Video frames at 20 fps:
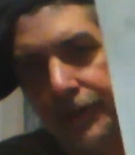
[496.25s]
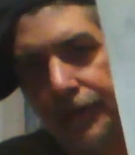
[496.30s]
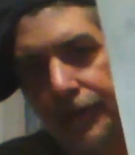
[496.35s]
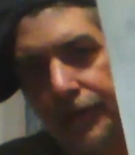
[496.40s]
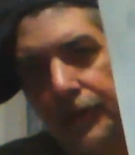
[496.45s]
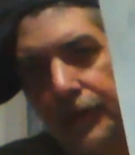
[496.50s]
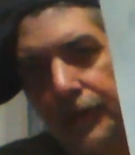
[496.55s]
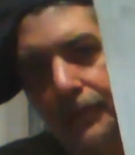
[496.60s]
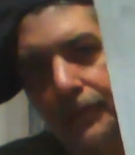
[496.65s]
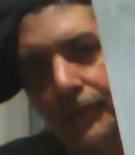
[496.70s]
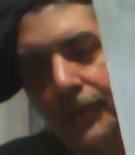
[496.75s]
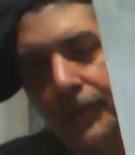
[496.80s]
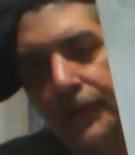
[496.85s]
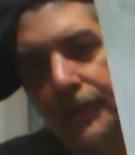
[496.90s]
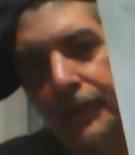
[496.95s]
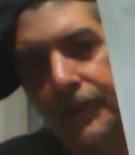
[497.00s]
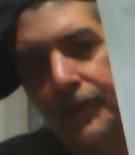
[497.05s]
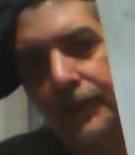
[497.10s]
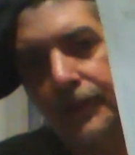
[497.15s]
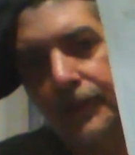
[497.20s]
So
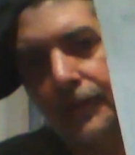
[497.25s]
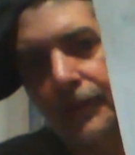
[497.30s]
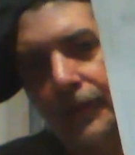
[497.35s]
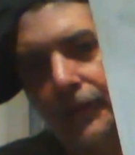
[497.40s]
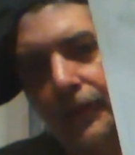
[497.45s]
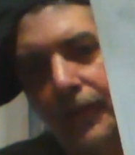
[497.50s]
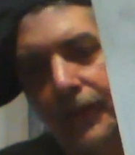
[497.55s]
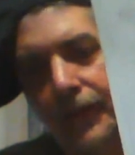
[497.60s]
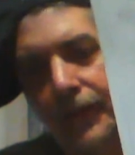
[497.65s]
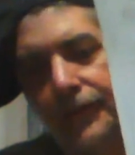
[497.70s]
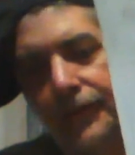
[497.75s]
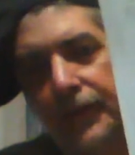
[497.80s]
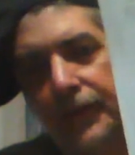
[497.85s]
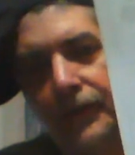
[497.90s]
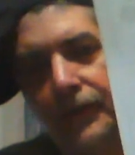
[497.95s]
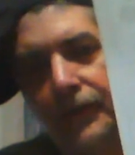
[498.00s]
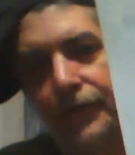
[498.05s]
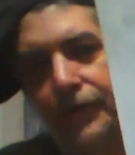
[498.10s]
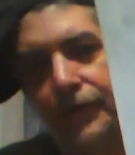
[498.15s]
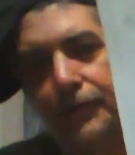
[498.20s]
he can like
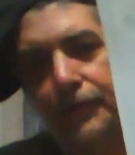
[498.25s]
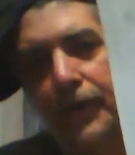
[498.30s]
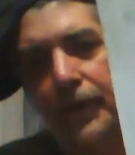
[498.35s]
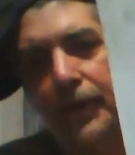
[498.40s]
take certain